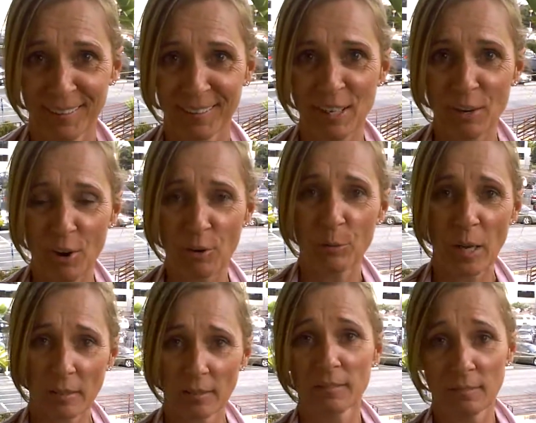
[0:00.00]

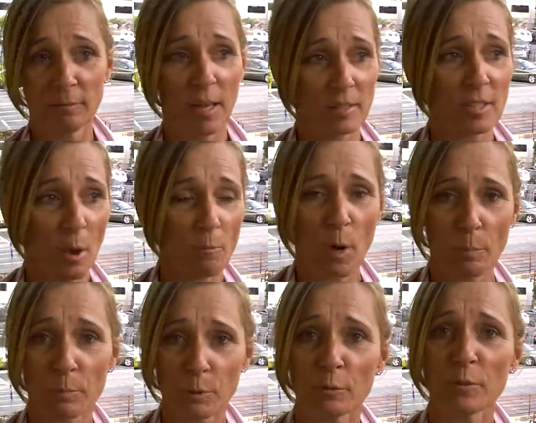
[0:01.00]
When someone
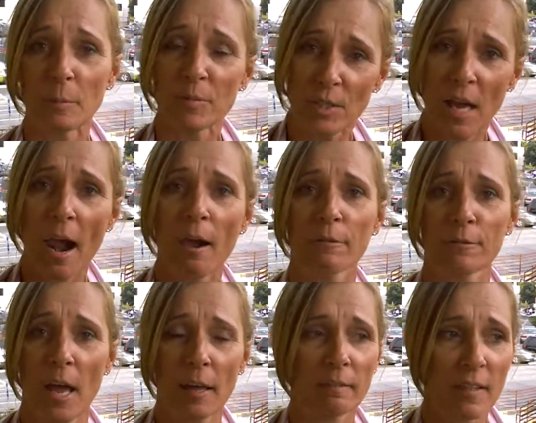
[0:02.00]
proved themselves
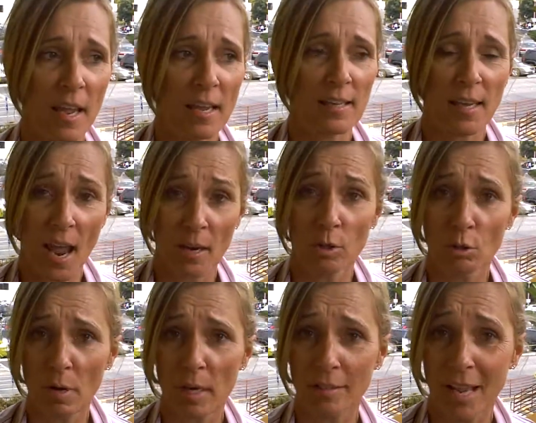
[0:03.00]
that they can
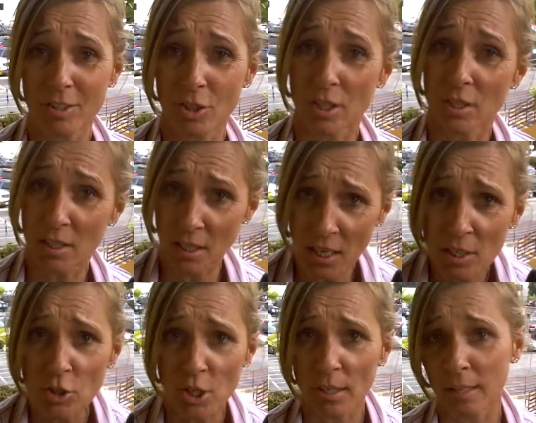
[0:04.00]
do it, not just
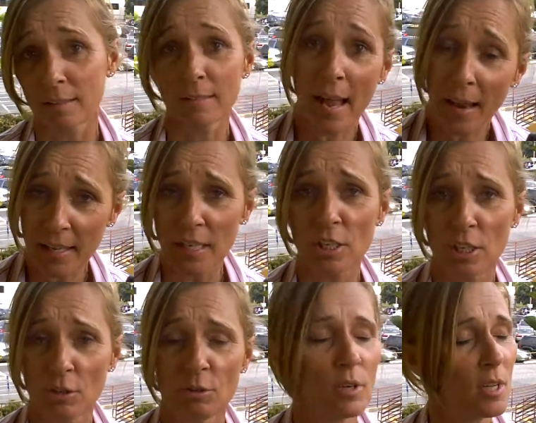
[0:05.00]
teach it and telling
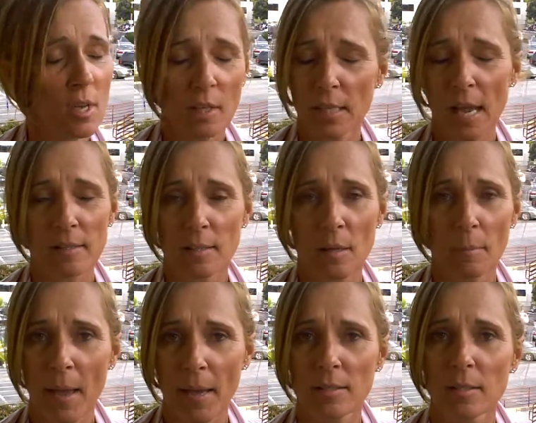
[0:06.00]
you, that's the
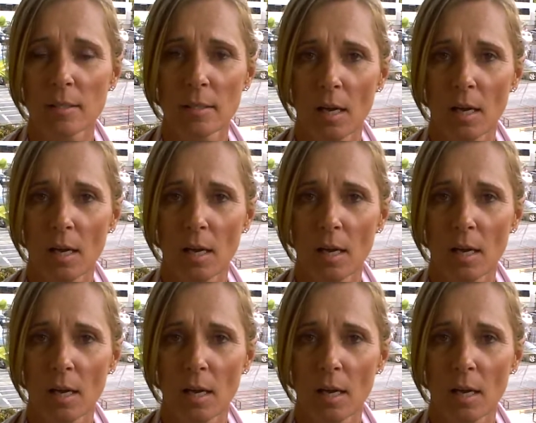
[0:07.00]
best